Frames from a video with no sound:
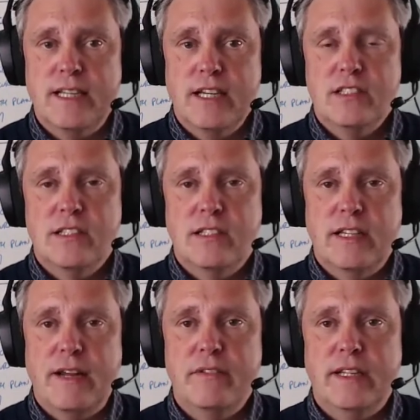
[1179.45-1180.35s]
so that
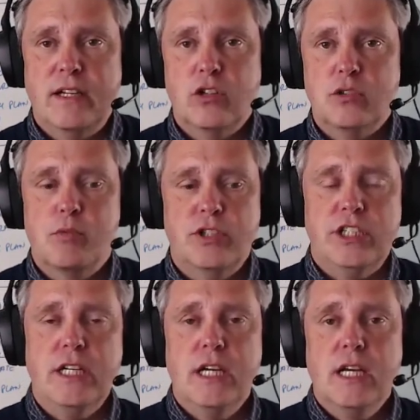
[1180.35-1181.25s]
everything looks
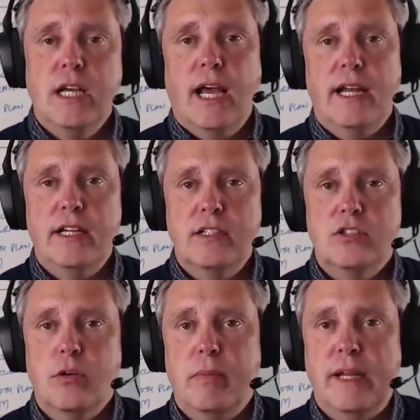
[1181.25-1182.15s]
pretty and is
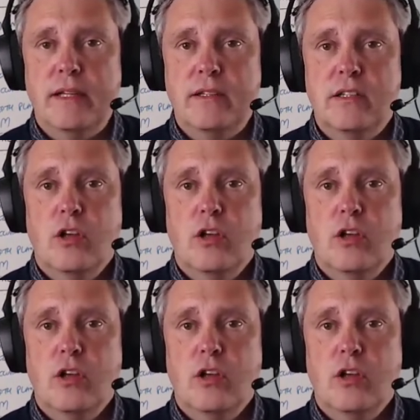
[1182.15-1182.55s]
complete.